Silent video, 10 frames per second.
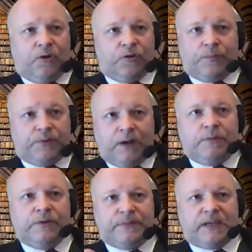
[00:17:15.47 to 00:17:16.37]
or the
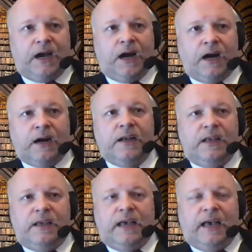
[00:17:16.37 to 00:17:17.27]
problems are
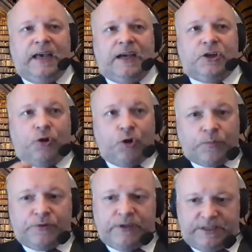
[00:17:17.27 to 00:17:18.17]

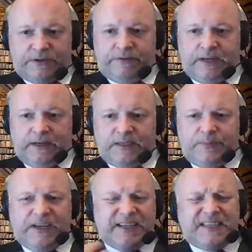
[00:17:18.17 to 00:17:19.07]
corporate surveillance,
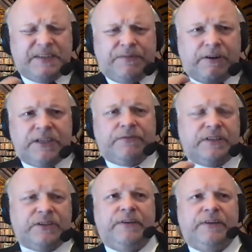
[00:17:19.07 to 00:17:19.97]
because it's a very different
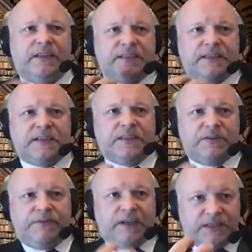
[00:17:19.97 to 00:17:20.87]
surveillance. It's not
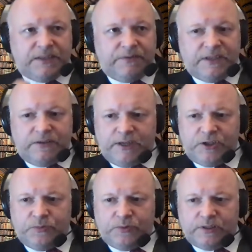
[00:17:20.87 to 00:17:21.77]
surveillance of
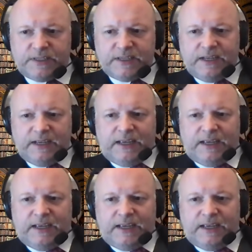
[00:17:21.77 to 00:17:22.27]
individuals.